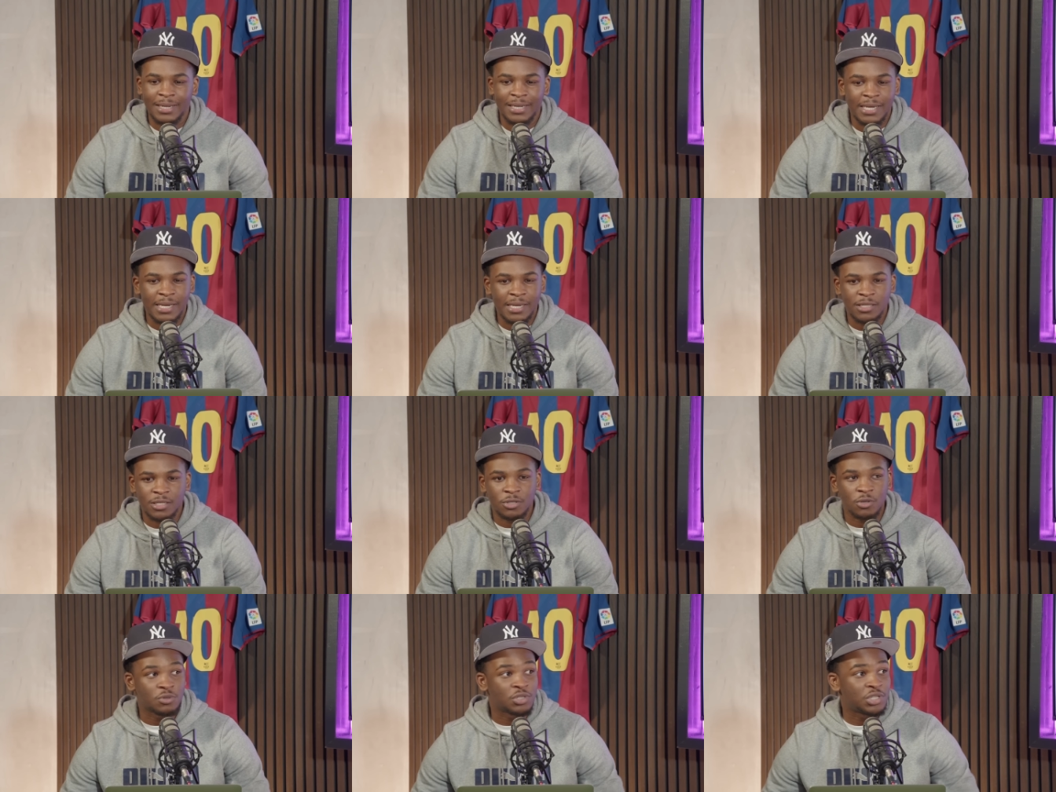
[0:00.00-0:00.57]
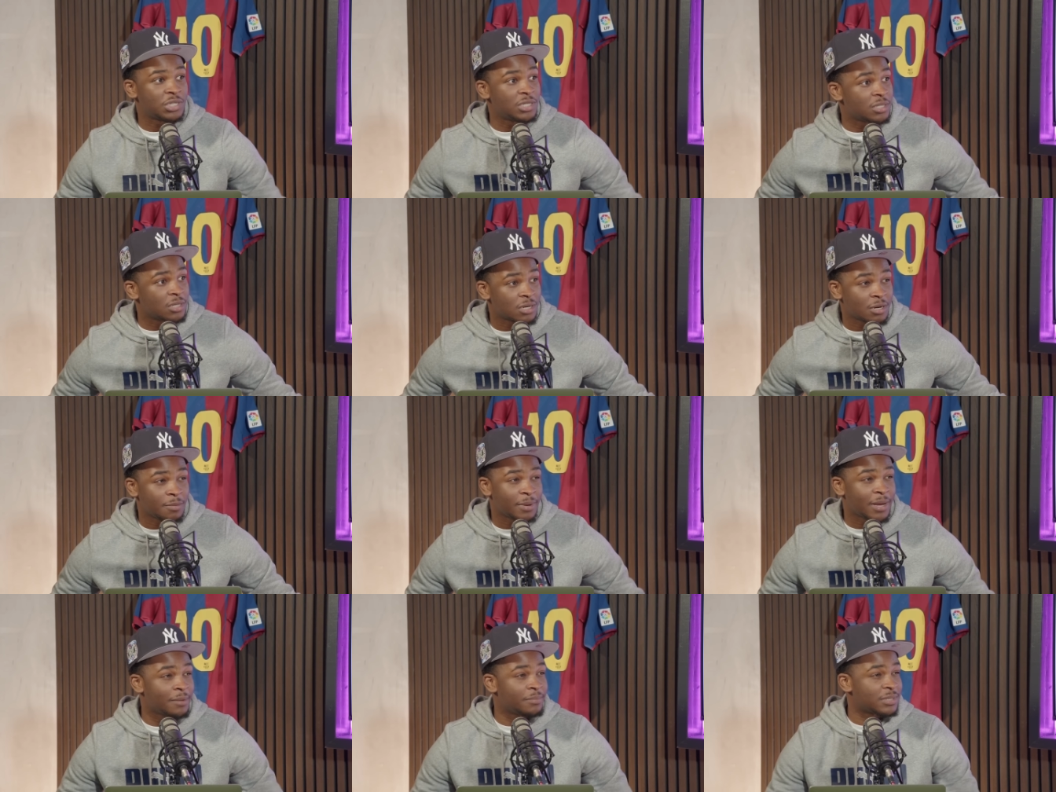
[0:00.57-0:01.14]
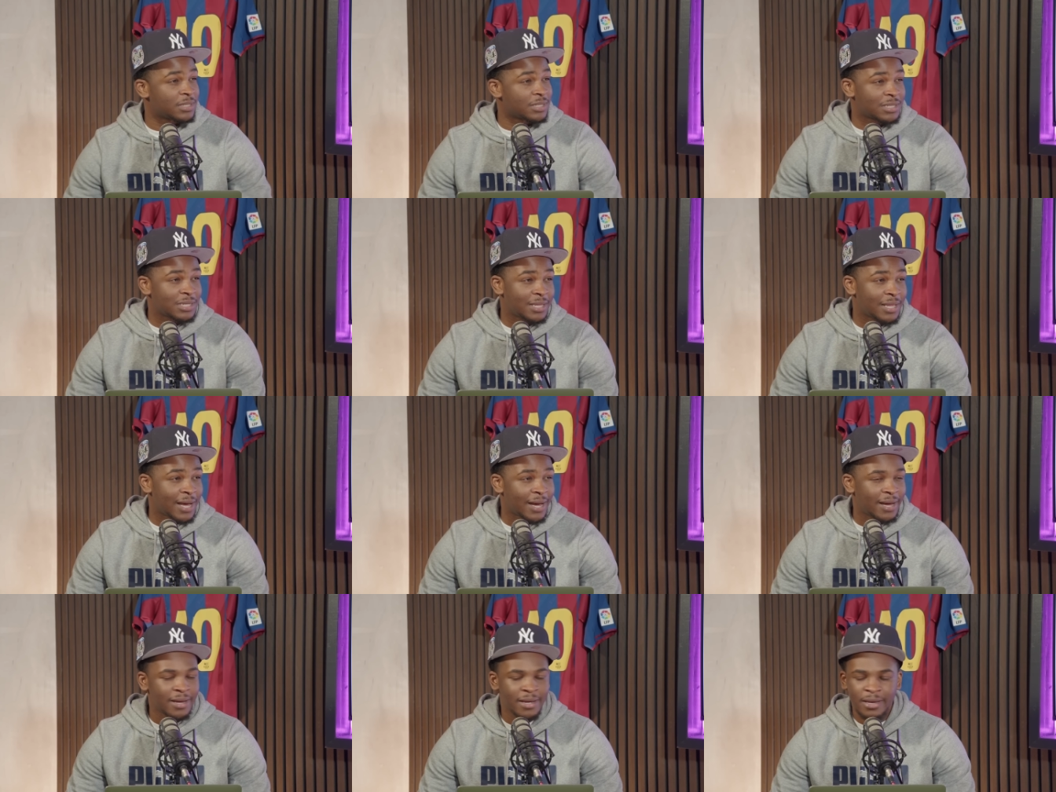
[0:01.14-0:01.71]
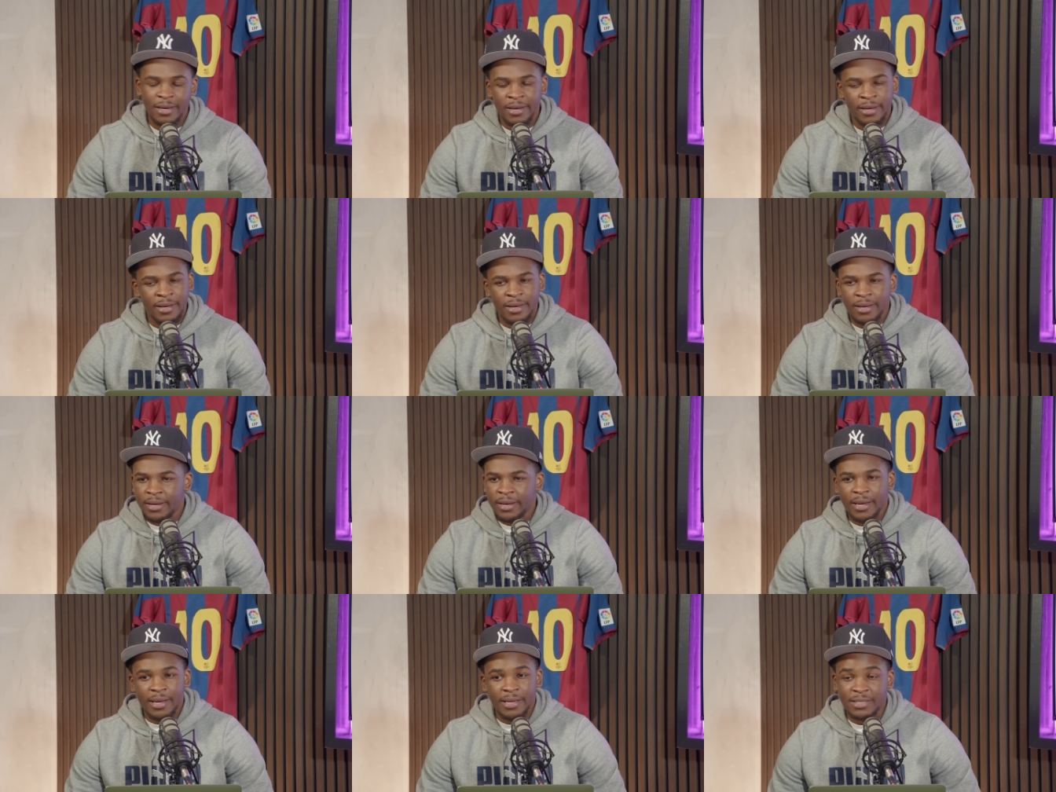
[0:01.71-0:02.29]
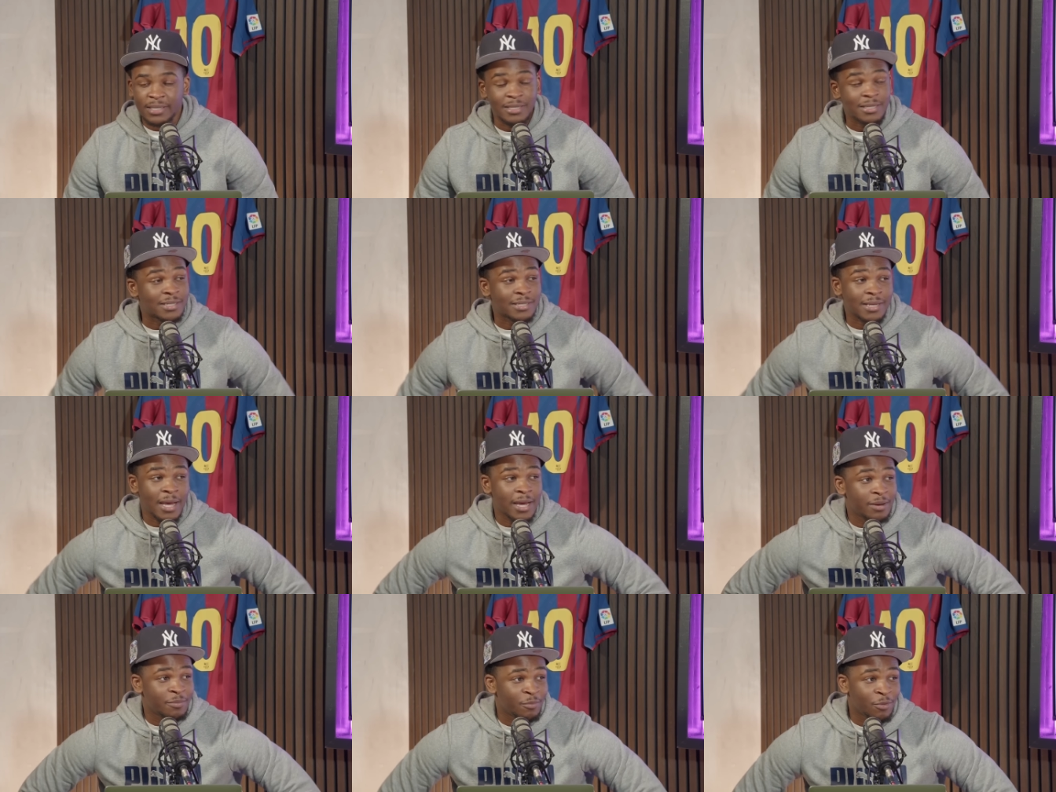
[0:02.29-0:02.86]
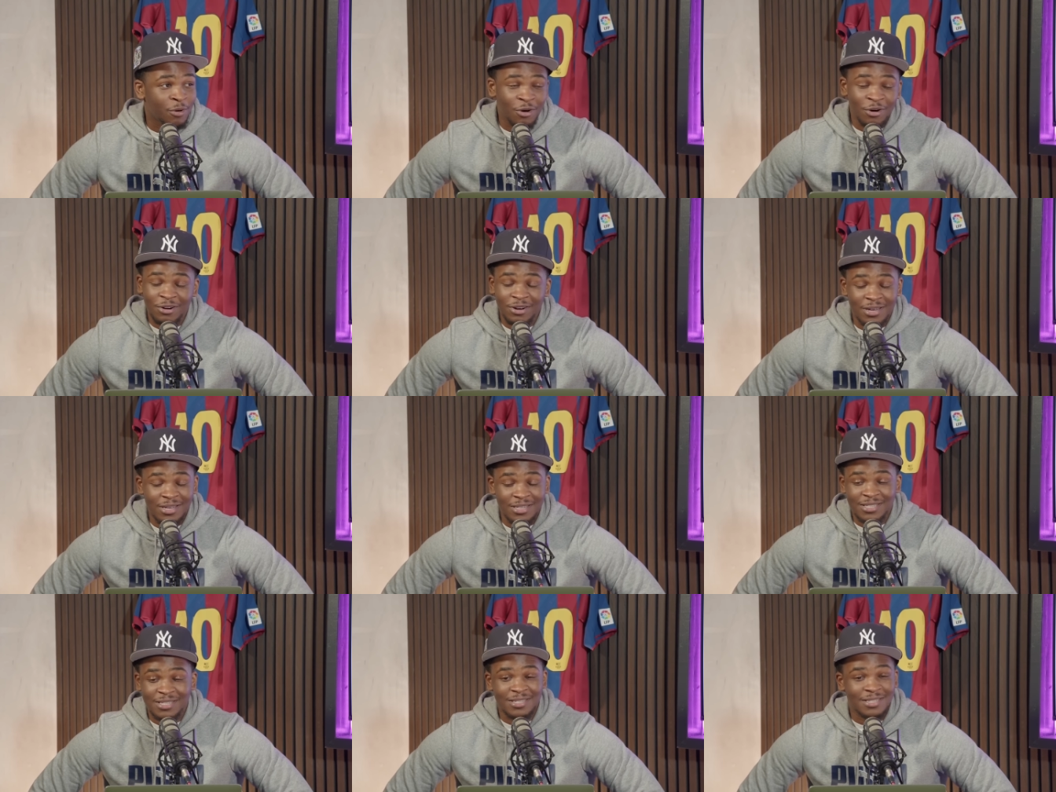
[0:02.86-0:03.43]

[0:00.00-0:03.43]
niece, so she's gonna be able to see that. It's insane, bro. Make sure you got a